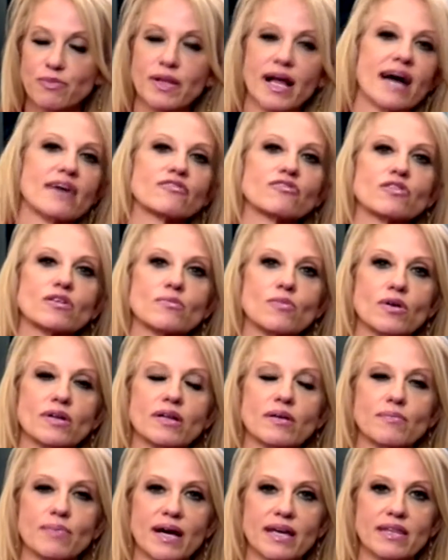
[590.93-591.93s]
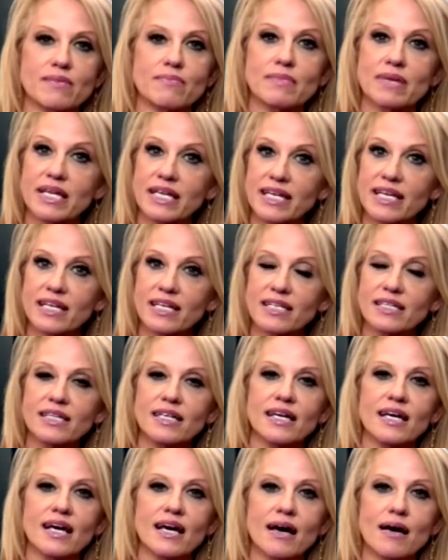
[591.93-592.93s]
of platform by the media
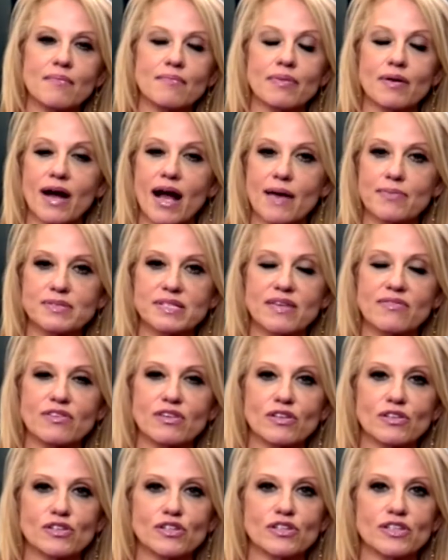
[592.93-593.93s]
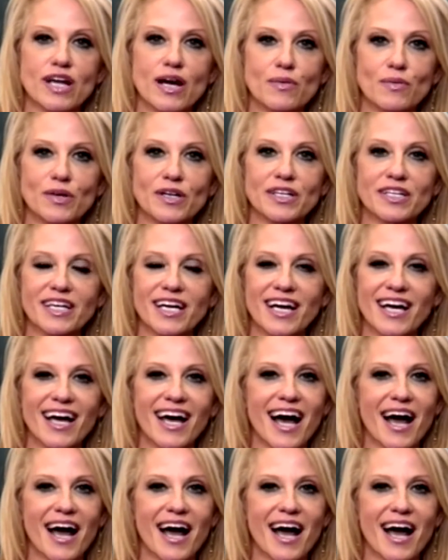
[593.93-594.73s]
perhaps even on your network.